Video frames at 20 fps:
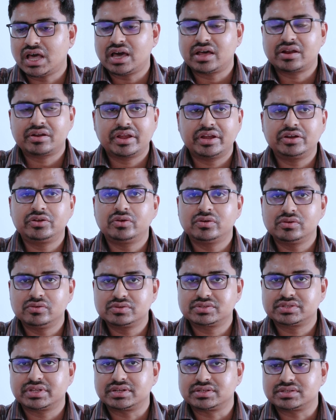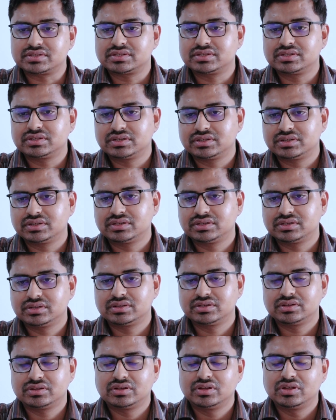are radiolucents.
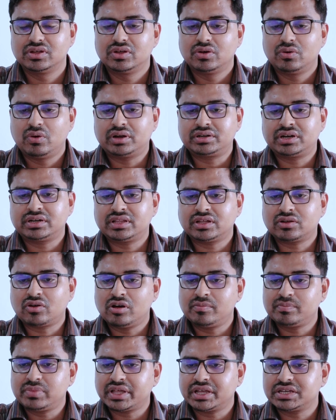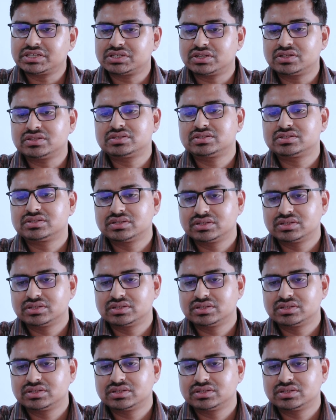What are the complications